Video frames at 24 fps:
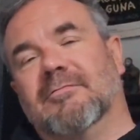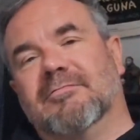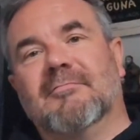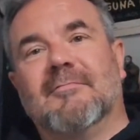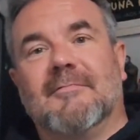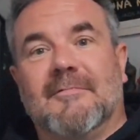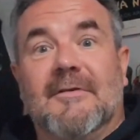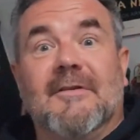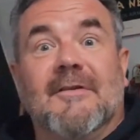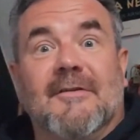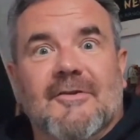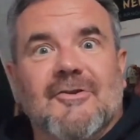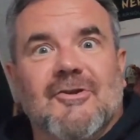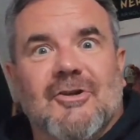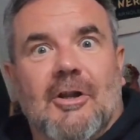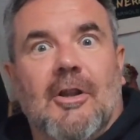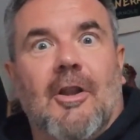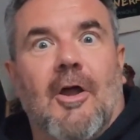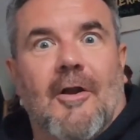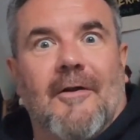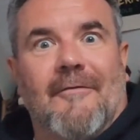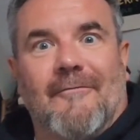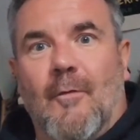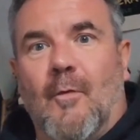there's a
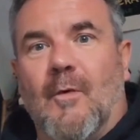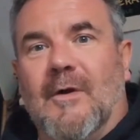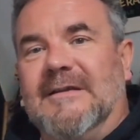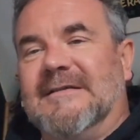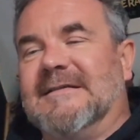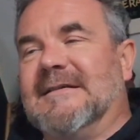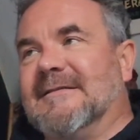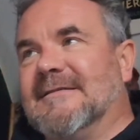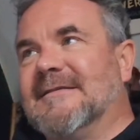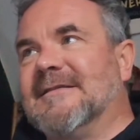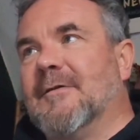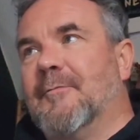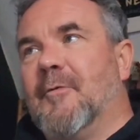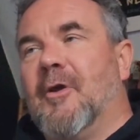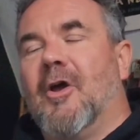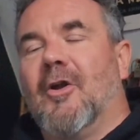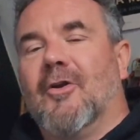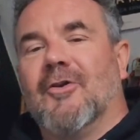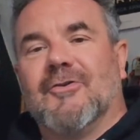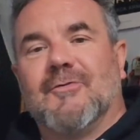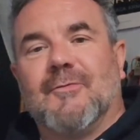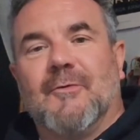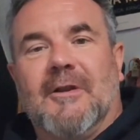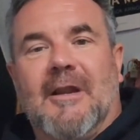lot of a wait, to be
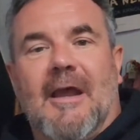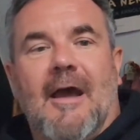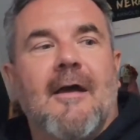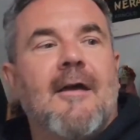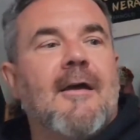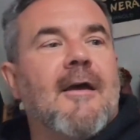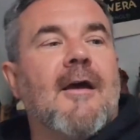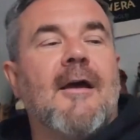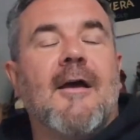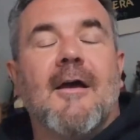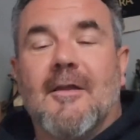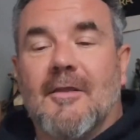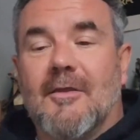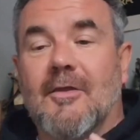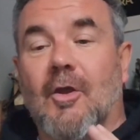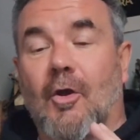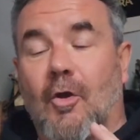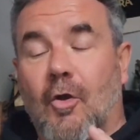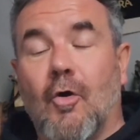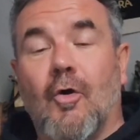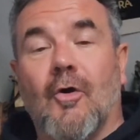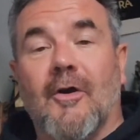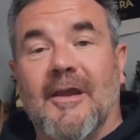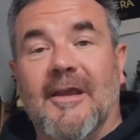honest with you. The
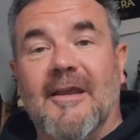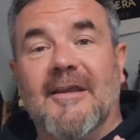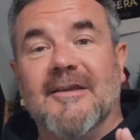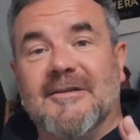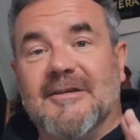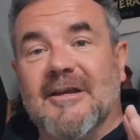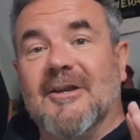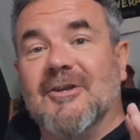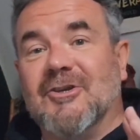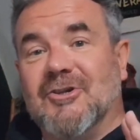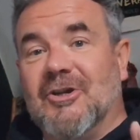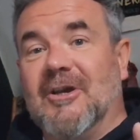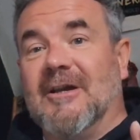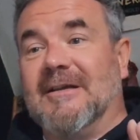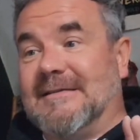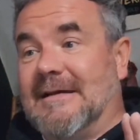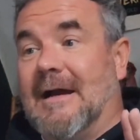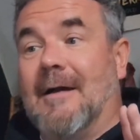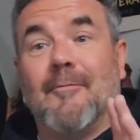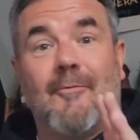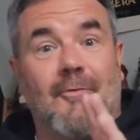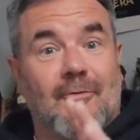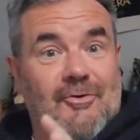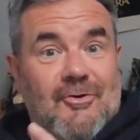cookies and shit,
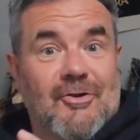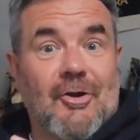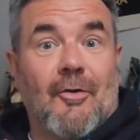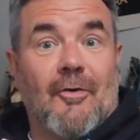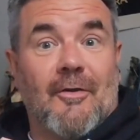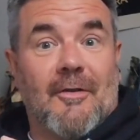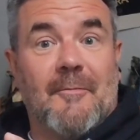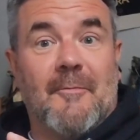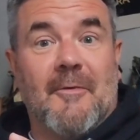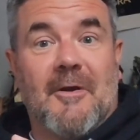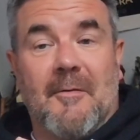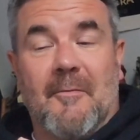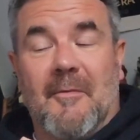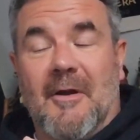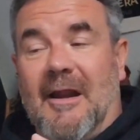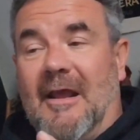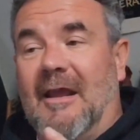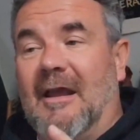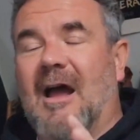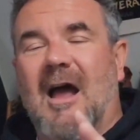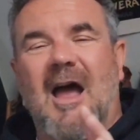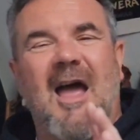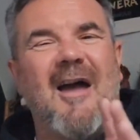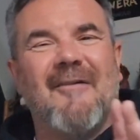I'm going to show you them in a minute.
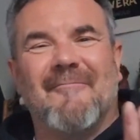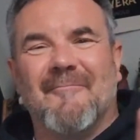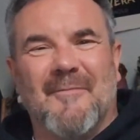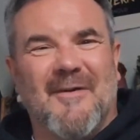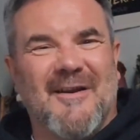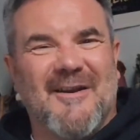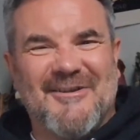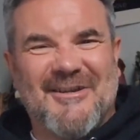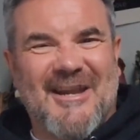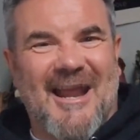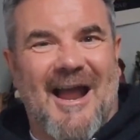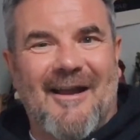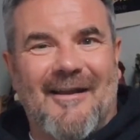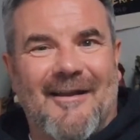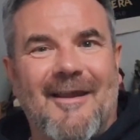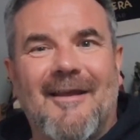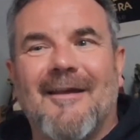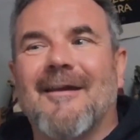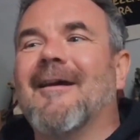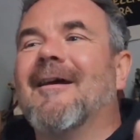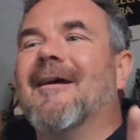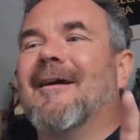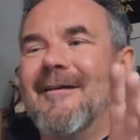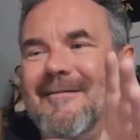I haven't been a skank.
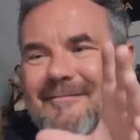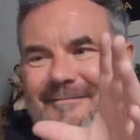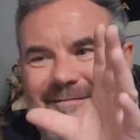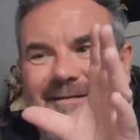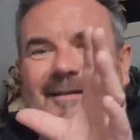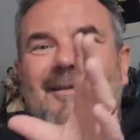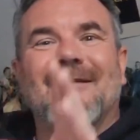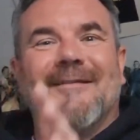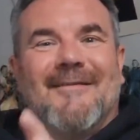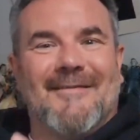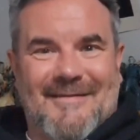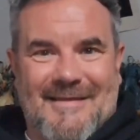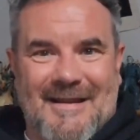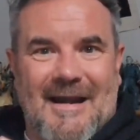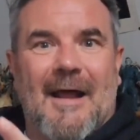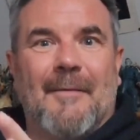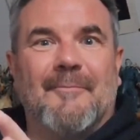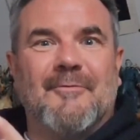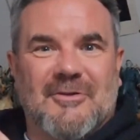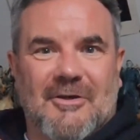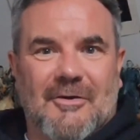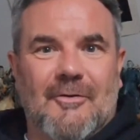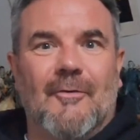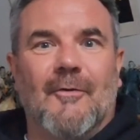They're
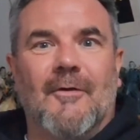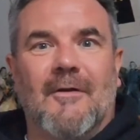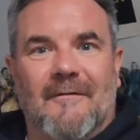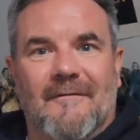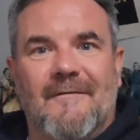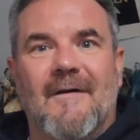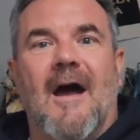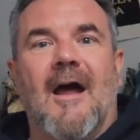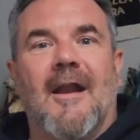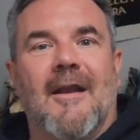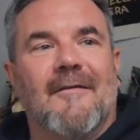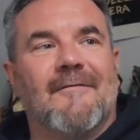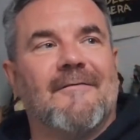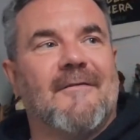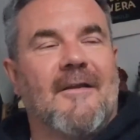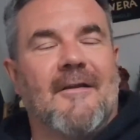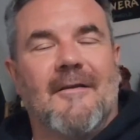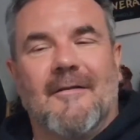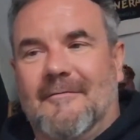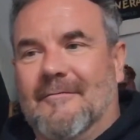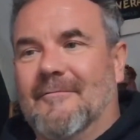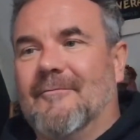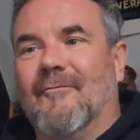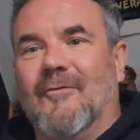absolutely fine if
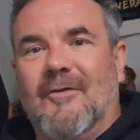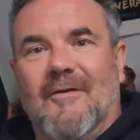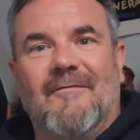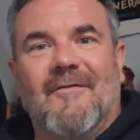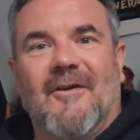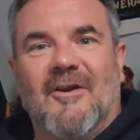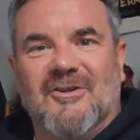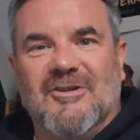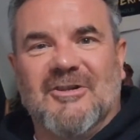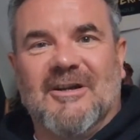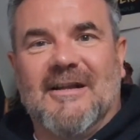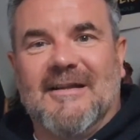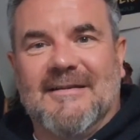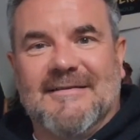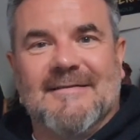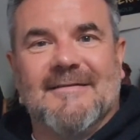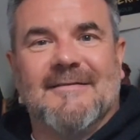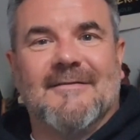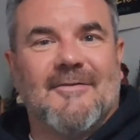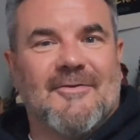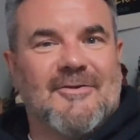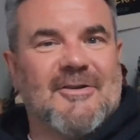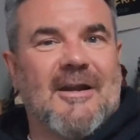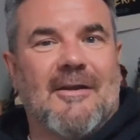they're refrigerated,
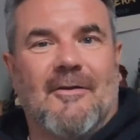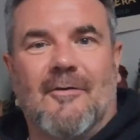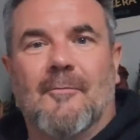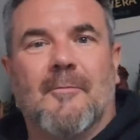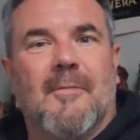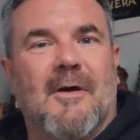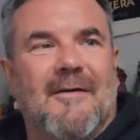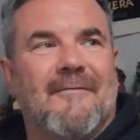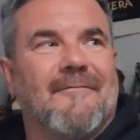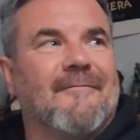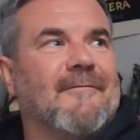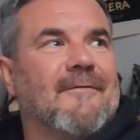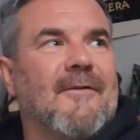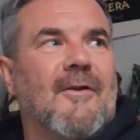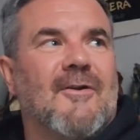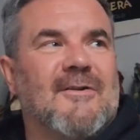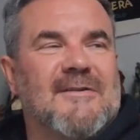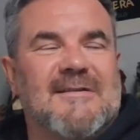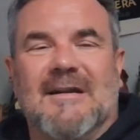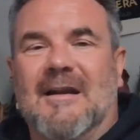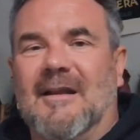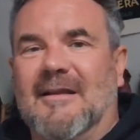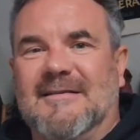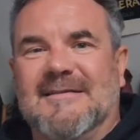because I come back from
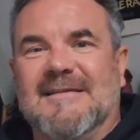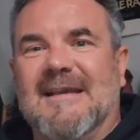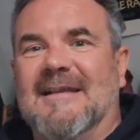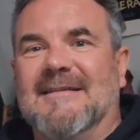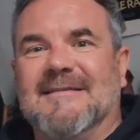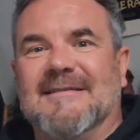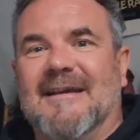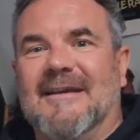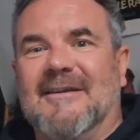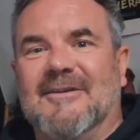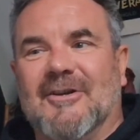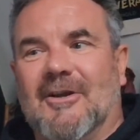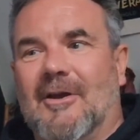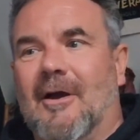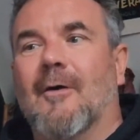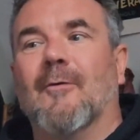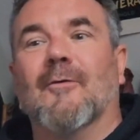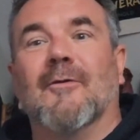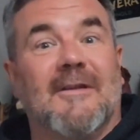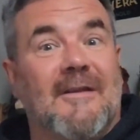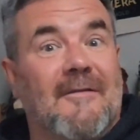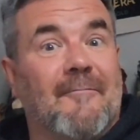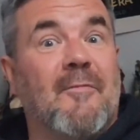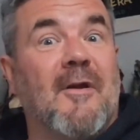Florida like 10 days ago
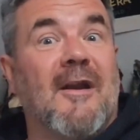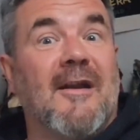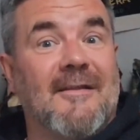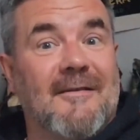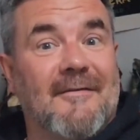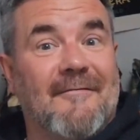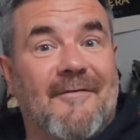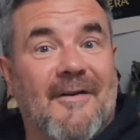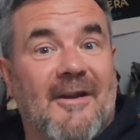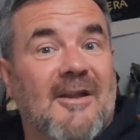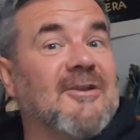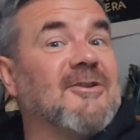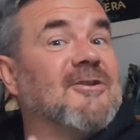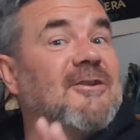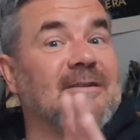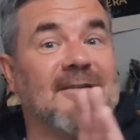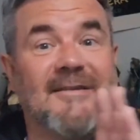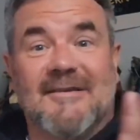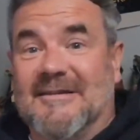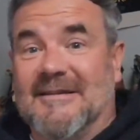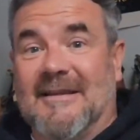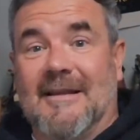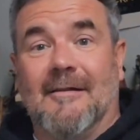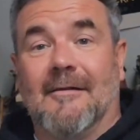and they've been in the fridge and
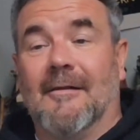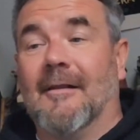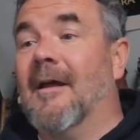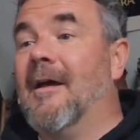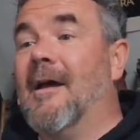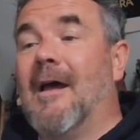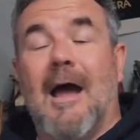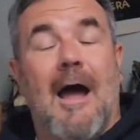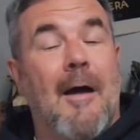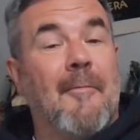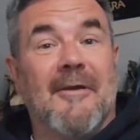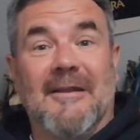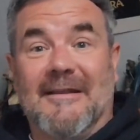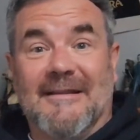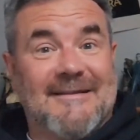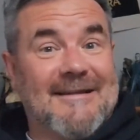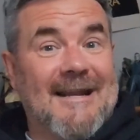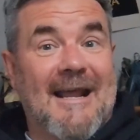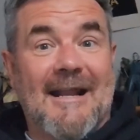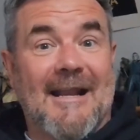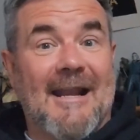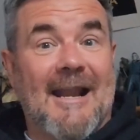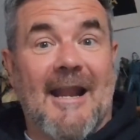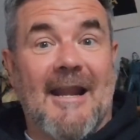still, I mean, there's
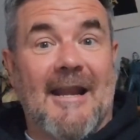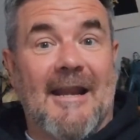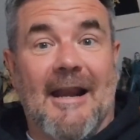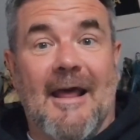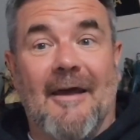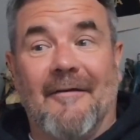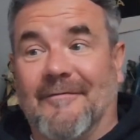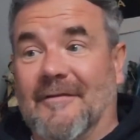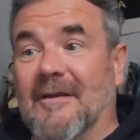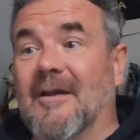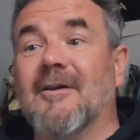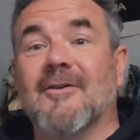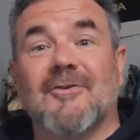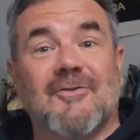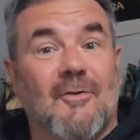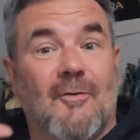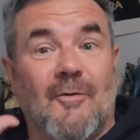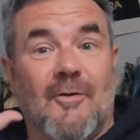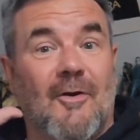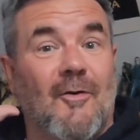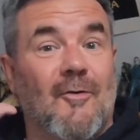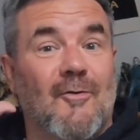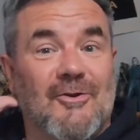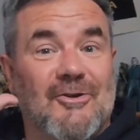hardly any left, so I
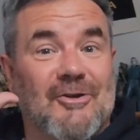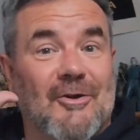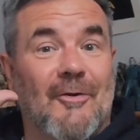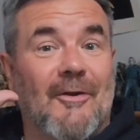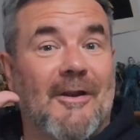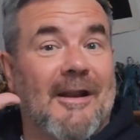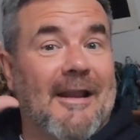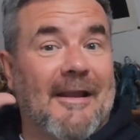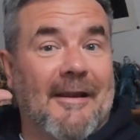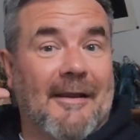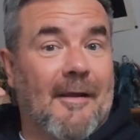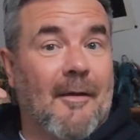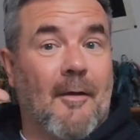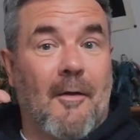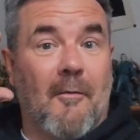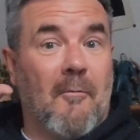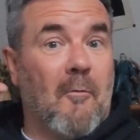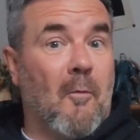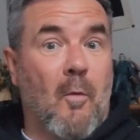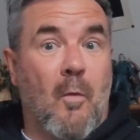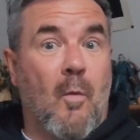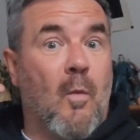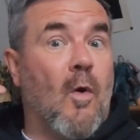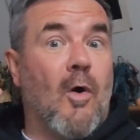can only show you like
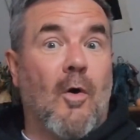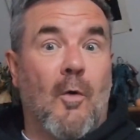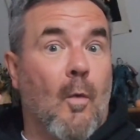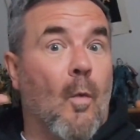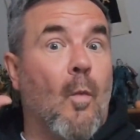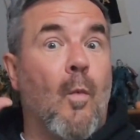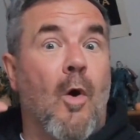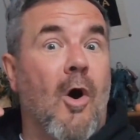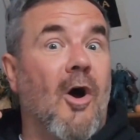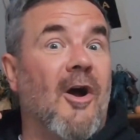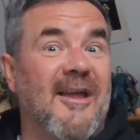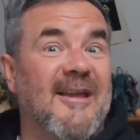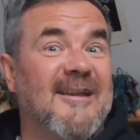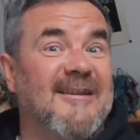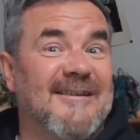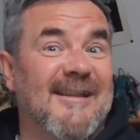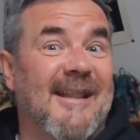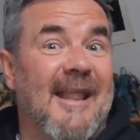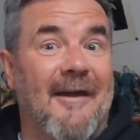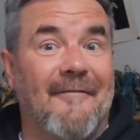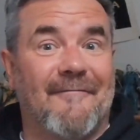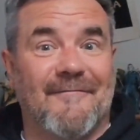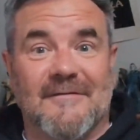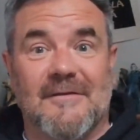what is
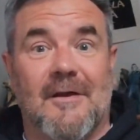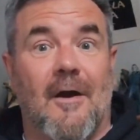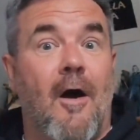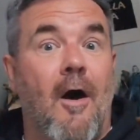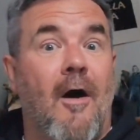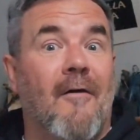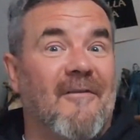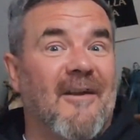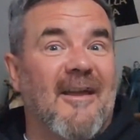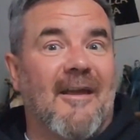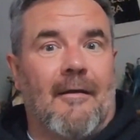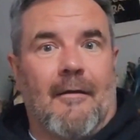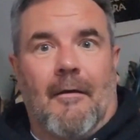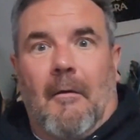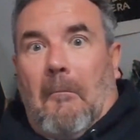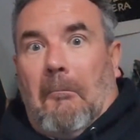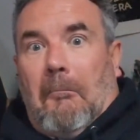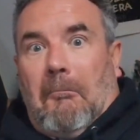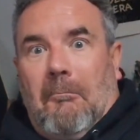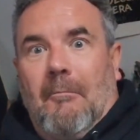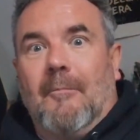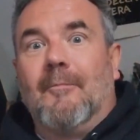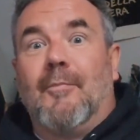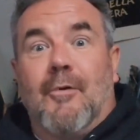left of it,
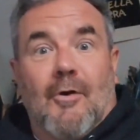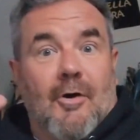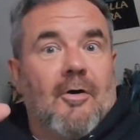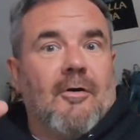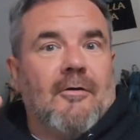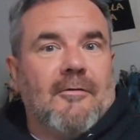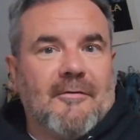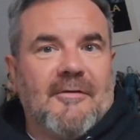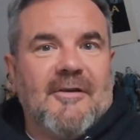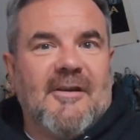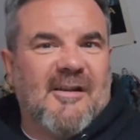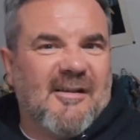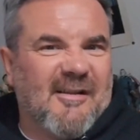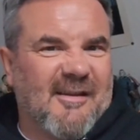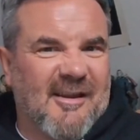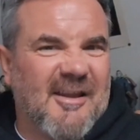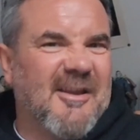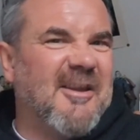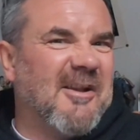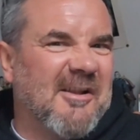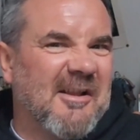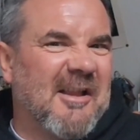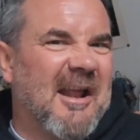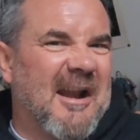but
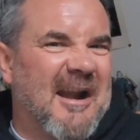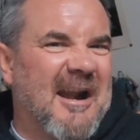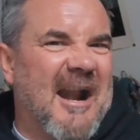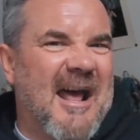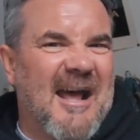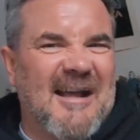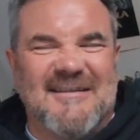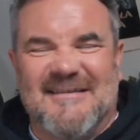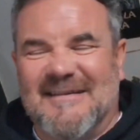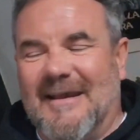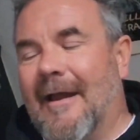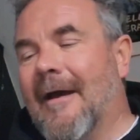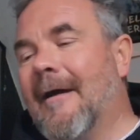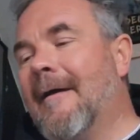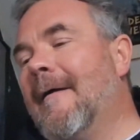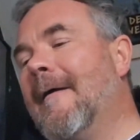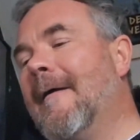you'll get an idea.